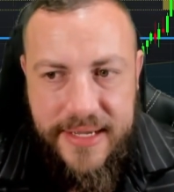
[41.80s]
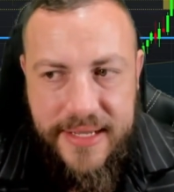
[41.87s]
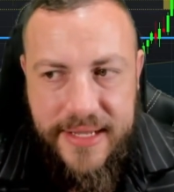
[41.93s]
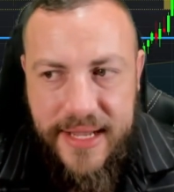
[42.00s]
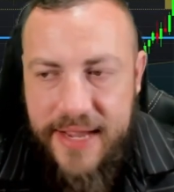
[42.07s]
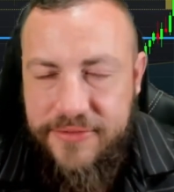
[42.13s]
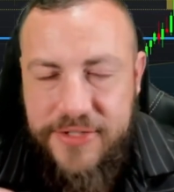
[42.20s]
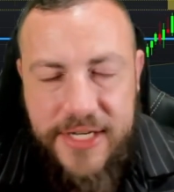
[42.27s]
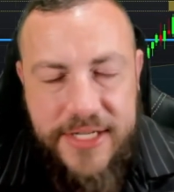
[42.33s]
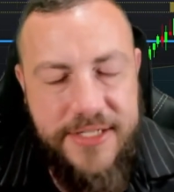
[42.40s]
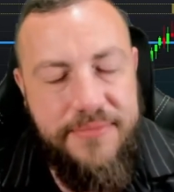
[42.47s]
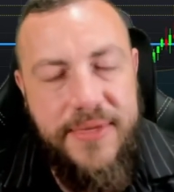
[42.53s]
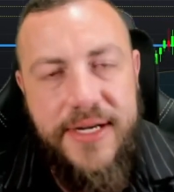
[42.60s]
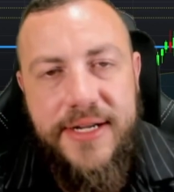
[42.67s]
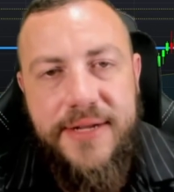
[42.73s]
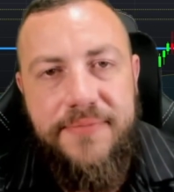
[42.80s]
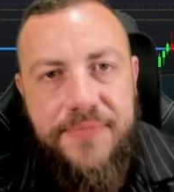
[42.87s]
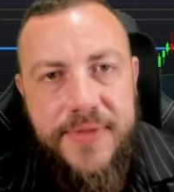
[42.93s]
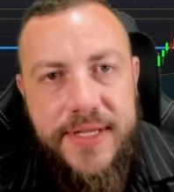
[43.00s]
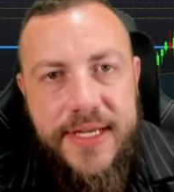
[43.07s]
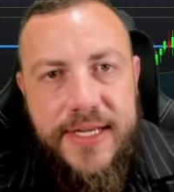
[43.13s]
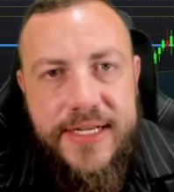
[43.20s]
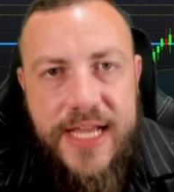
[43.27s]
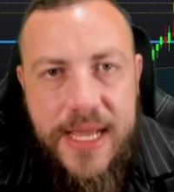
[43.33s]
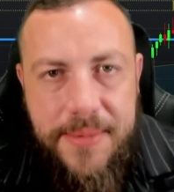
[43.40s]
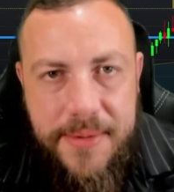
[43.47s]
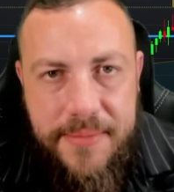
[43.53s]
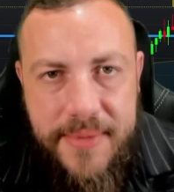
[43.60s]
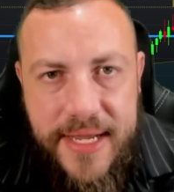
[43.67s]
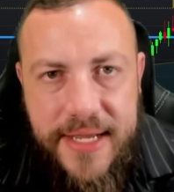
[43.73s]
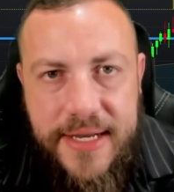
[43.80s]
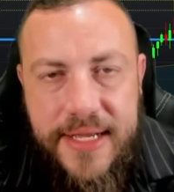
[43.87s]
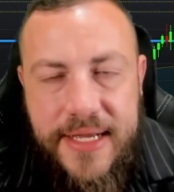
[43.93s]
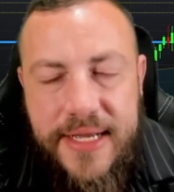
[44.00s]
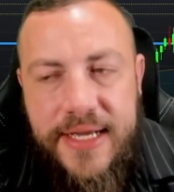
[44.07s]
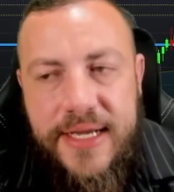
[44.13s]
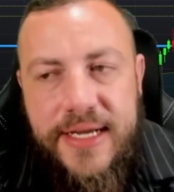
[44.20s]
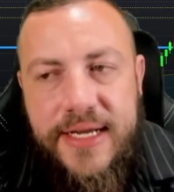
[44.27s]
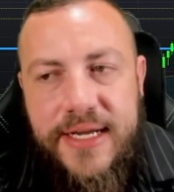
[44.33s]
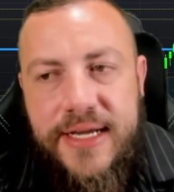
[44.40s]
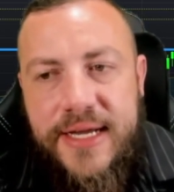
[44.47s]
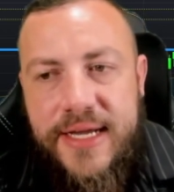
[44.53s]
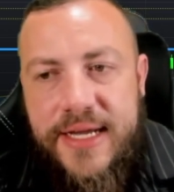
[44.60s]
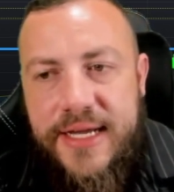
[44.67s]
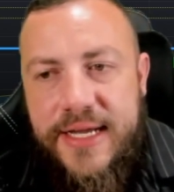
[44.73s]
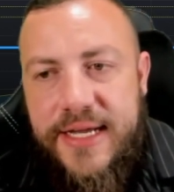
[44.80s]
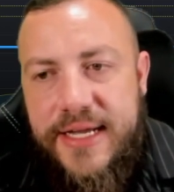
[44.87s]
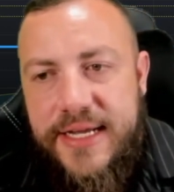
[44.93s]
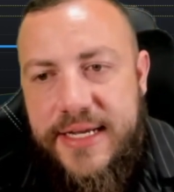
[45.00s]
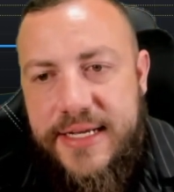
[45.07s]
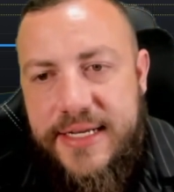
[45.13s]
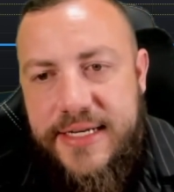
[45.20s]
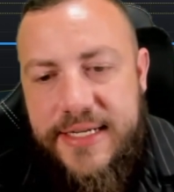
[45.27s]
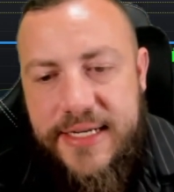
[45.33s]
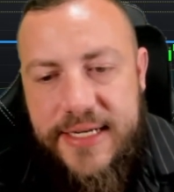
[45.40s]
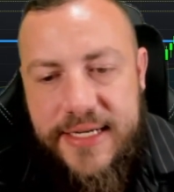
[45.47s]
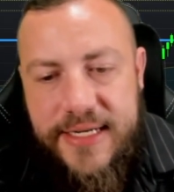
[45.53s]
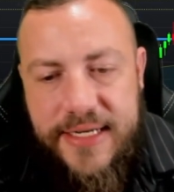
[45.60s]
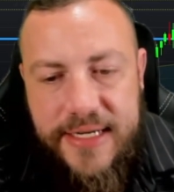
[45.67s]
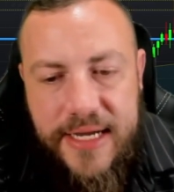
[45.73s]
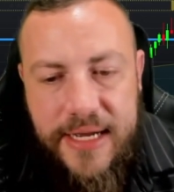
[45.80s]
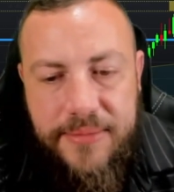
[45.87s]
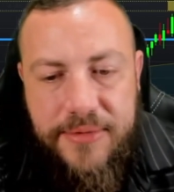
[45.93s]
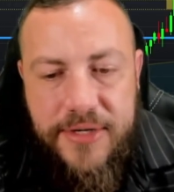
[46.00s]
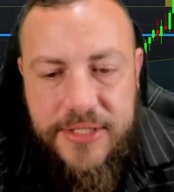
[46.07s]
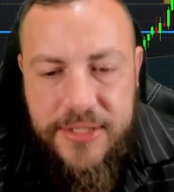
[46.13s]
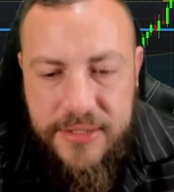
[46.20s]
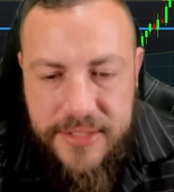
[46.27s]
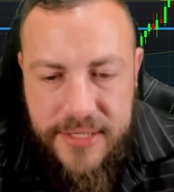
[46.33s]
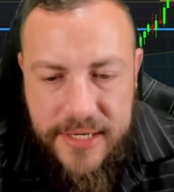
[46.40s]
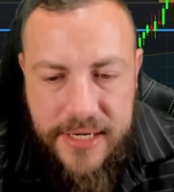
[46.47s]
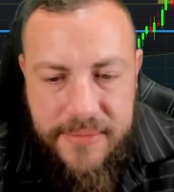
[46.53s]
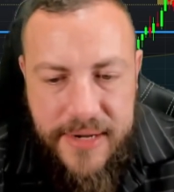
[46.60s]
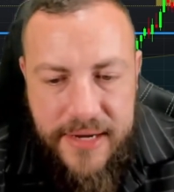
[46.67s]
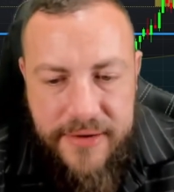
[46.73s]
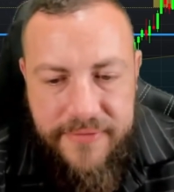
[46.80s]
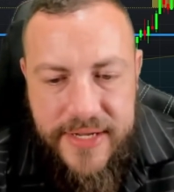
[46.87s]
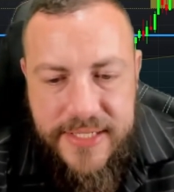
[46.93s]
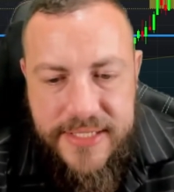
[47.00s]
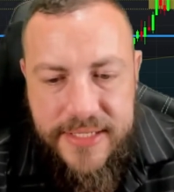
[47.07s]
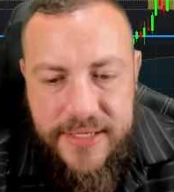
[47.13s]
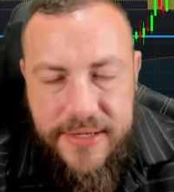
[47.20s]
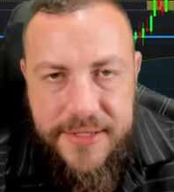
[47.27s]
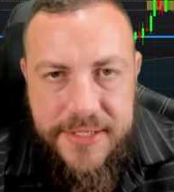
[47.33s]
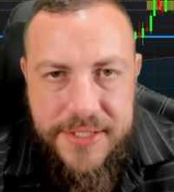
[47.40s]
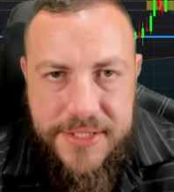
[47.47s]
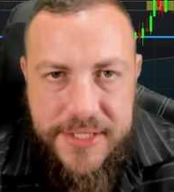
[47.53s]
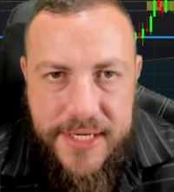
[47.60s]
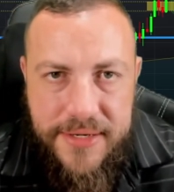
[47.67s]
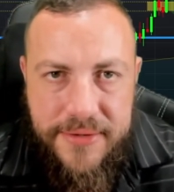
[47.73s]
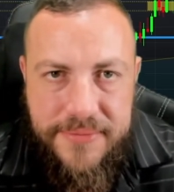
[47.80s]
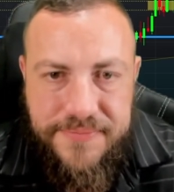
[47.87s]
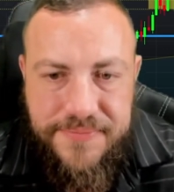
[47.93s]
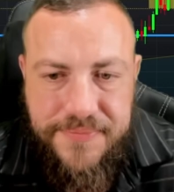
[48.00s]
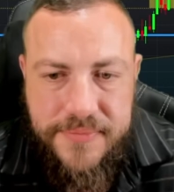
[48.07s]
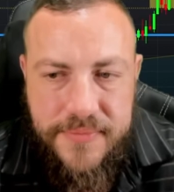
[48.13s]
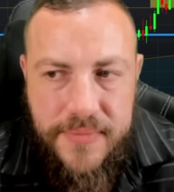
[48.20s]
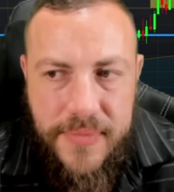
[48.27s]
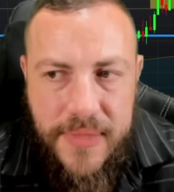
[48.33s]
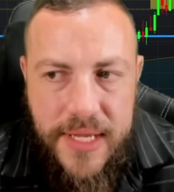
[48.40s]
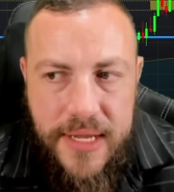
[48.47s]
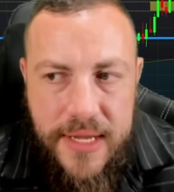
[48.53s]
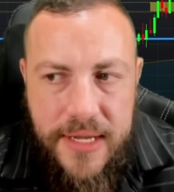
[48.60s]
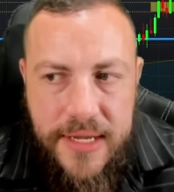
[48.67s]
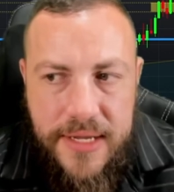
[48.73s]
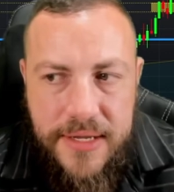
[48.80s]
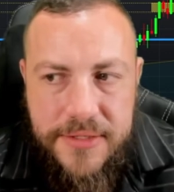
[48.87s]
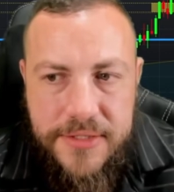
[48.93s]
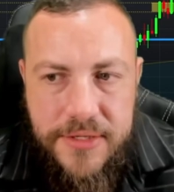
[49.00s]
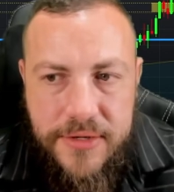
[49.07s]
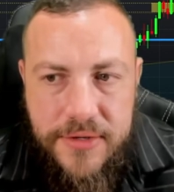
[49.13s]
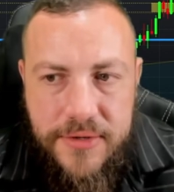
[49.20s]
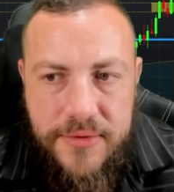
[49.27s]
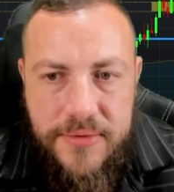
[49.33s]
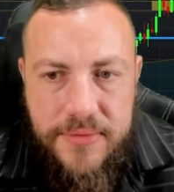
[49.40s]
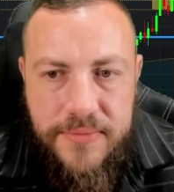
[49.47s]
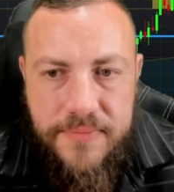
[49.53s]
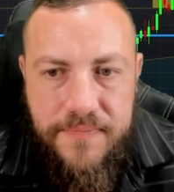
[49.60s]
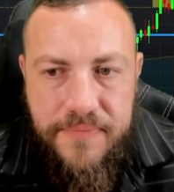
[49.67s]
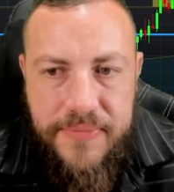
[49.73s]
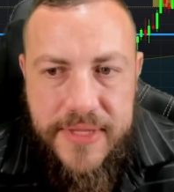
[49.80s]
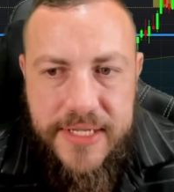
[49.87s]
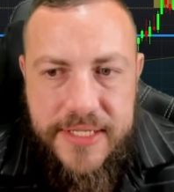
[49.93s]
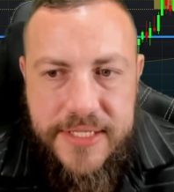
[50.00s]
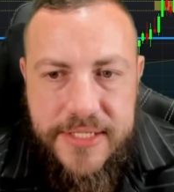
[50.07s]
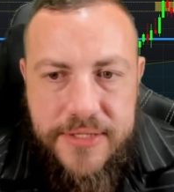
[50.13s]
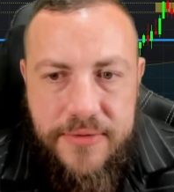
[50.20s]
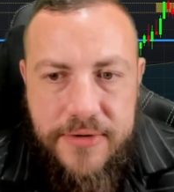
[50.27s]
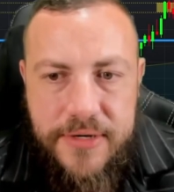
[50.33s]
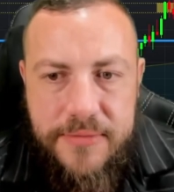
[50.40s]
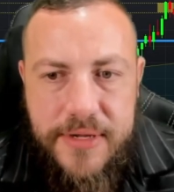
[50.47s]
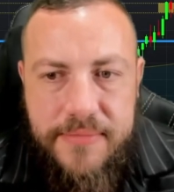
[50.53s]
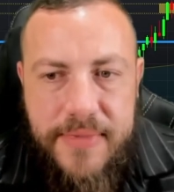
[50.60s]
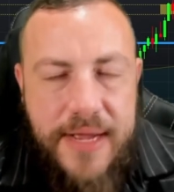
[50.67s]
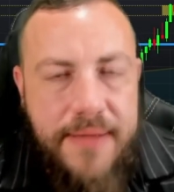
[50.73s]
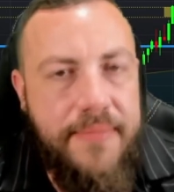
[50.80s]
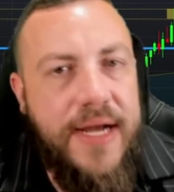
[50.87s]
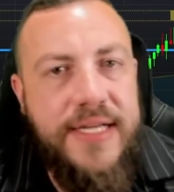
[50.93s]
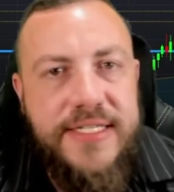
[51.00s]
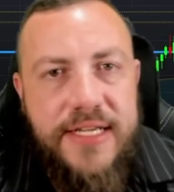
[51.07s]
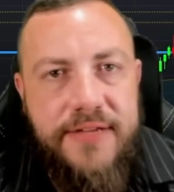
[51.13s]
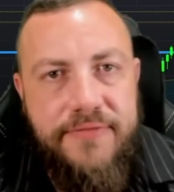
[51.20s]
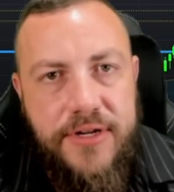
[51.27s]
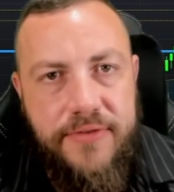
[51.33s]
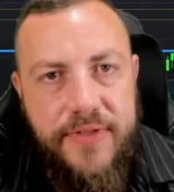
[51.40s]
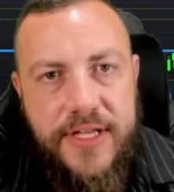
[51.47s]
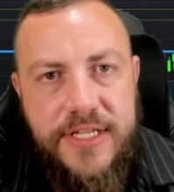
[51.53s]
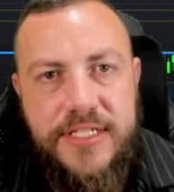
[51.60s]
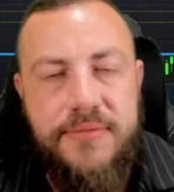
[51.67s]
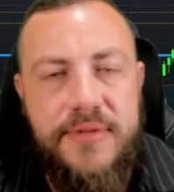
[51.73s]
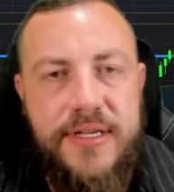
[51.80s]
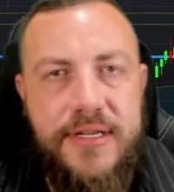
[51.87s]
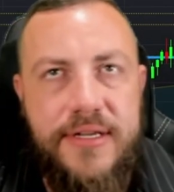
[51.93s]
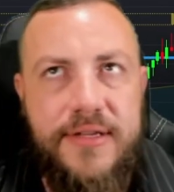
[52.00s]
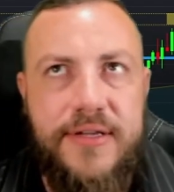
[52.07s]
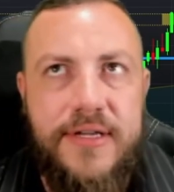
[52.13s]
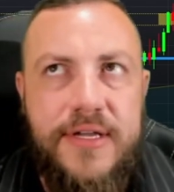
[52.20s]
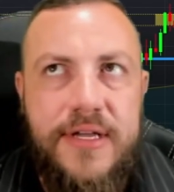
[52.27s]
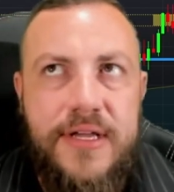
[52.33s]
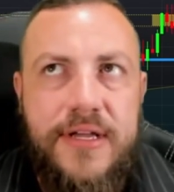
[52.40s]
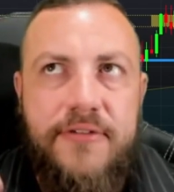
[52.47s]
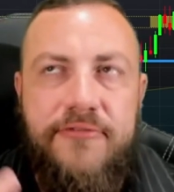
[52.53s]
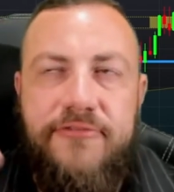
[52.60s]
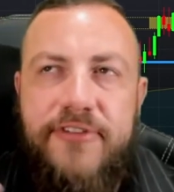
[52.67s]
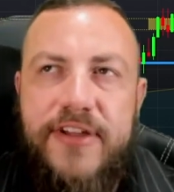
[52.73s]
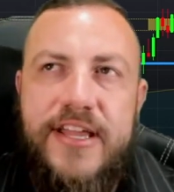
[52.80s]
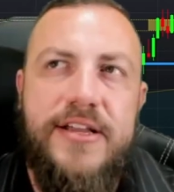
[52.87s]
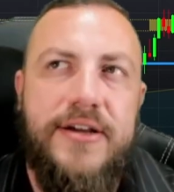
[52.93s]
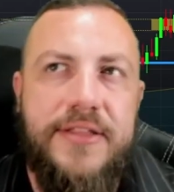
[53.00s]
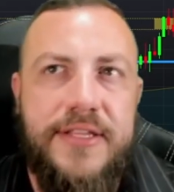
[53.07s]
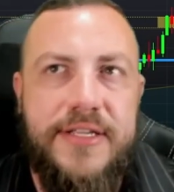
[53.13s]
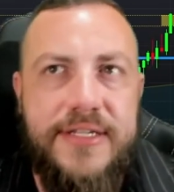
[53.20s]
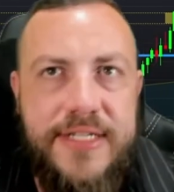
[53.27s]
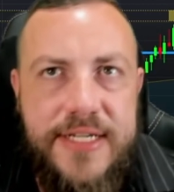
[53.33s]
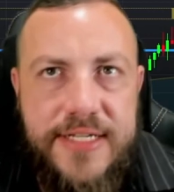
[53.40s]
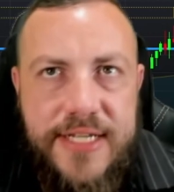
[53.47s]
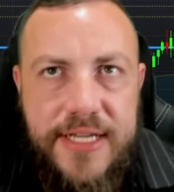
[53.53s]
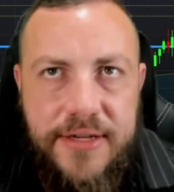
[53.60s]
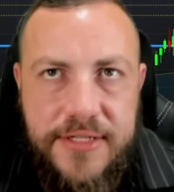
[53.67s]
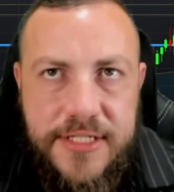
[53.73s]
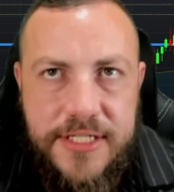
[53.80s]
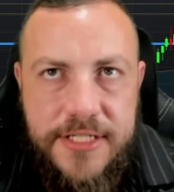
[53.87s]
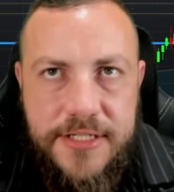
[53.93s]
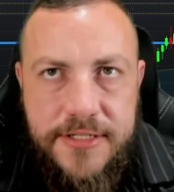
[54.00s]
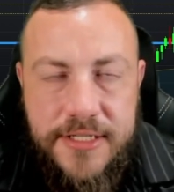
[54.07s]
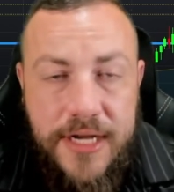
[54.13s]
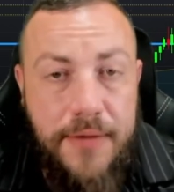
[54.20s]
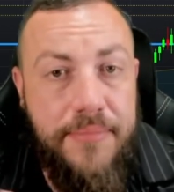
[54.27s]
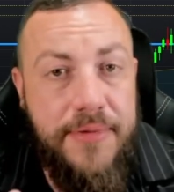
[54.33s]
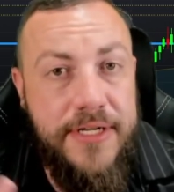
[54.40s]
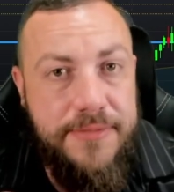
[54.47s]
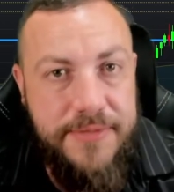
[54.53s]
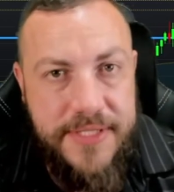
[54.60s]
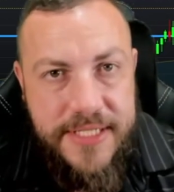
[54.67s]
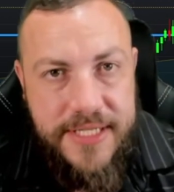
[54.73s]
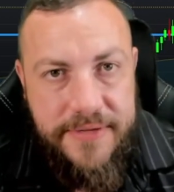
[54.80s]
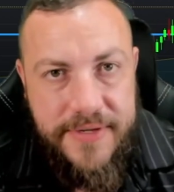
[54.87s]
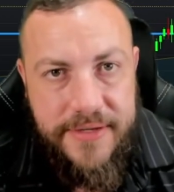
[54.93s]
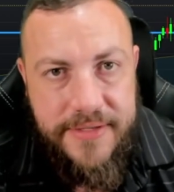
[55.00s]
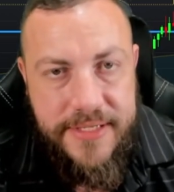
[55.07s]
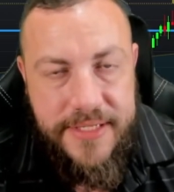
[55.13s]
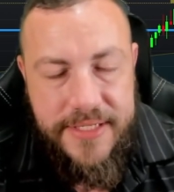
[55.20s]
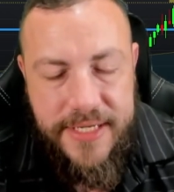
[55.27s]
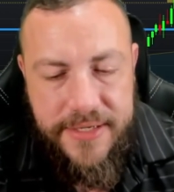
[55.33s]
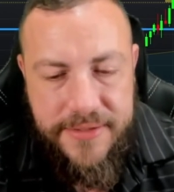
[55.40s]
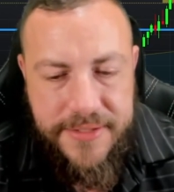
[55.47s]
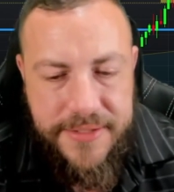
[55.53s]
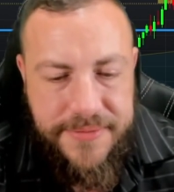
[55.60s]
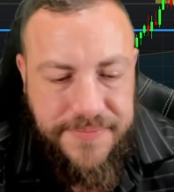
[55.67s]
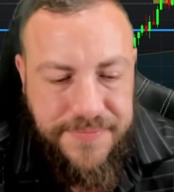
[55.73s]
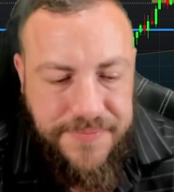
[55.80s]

Life-changing money. It can be made. And I'm going to start talking about investing on this channel. So this is going to be my mindset video for that. It's going to be vague on the details, company-specific details.